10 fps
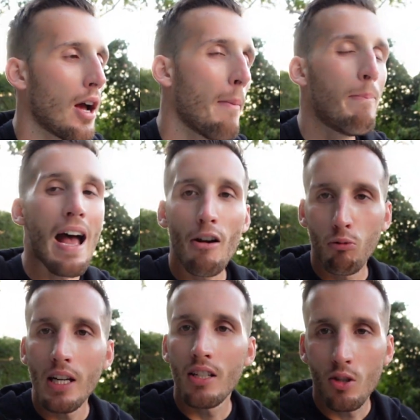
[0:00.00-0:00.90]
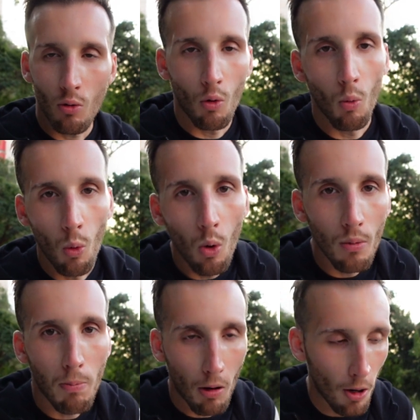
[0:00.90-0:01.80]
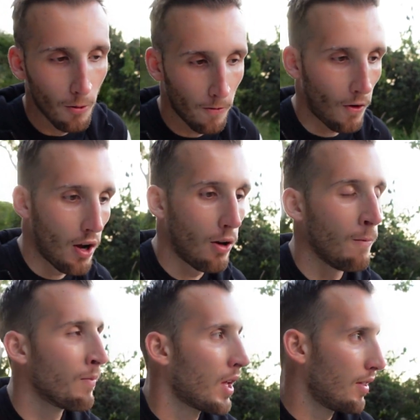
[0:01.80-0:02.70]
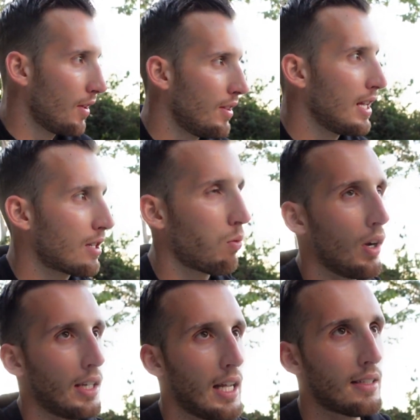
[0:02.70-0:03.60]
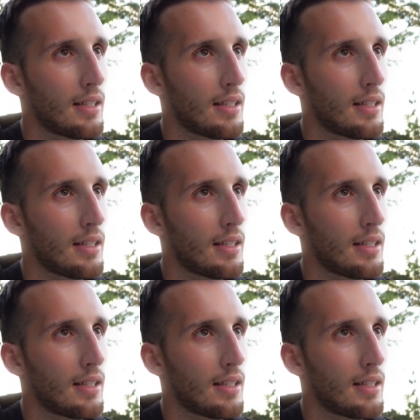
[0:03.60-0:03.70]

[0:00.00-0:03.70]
better risk to reward profile than this one, let's